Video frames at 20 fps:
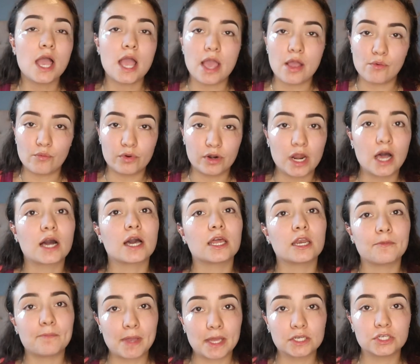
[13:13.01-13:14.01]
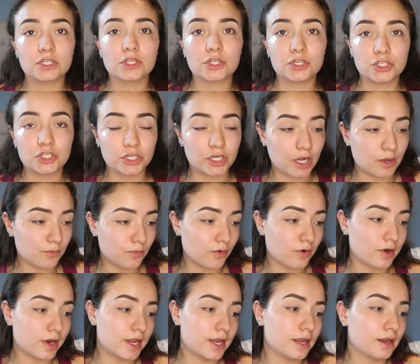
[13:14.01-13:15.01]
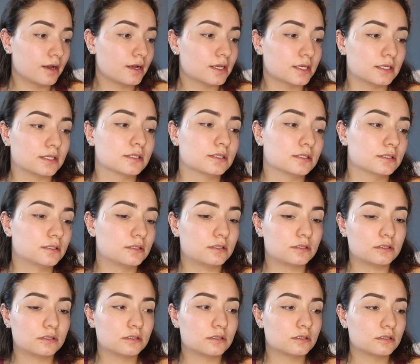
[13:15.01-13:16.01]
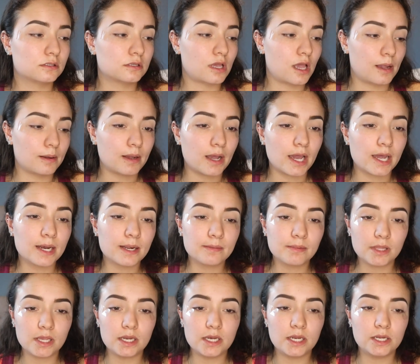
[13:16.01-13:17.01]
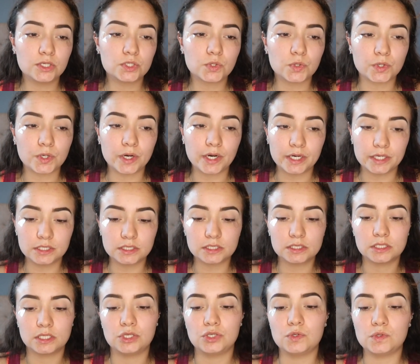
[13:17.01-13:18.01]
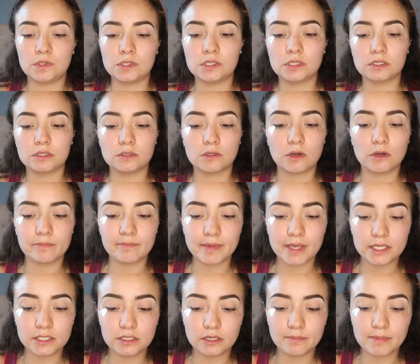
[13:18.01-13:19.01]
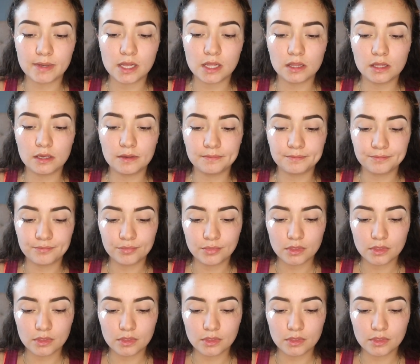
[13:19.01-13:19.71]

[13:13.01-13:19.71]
and we're not gonna match the shirt I'm wearing because I'm kind of leaning towards using the Dark Magic palette.